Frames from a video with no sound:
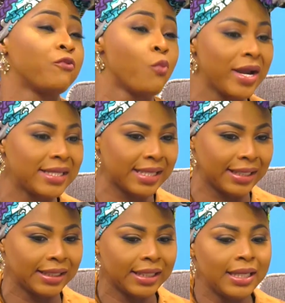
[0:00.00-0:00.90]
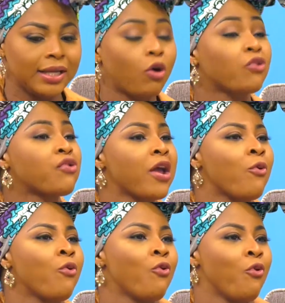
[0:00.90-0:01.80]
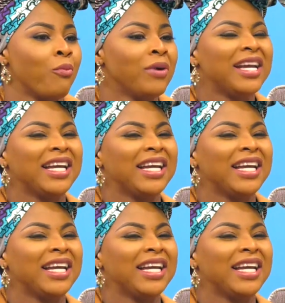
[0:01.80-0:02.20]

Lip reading: of waiting or train home.